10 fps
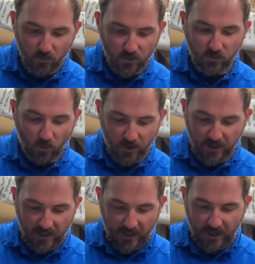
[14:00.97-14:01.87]
was one
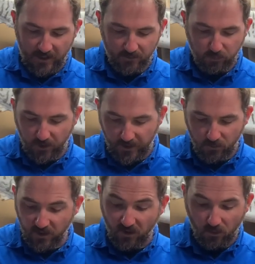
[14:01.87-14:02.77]
that I played
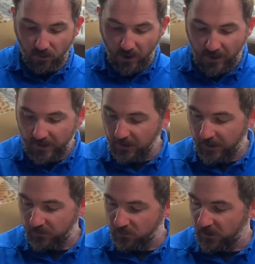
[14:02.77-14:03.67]
with a lot. I
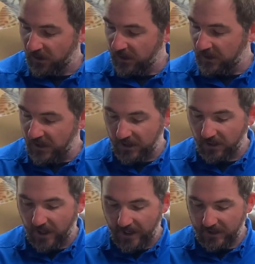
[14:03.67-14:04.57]
really did
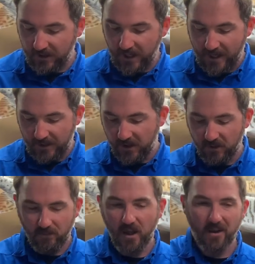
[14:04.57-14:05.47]
like that,
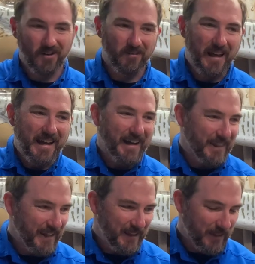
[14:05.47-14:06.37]
you know. I
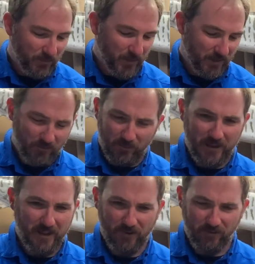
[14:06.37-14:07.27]
think this one even
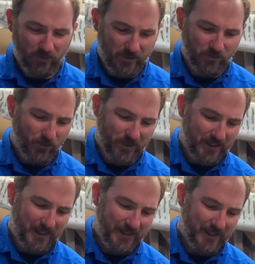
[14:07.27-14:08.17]
retailed for only
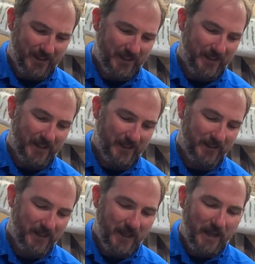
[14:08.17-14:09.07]
$29.99.
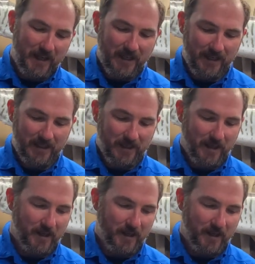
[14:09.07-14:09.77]
And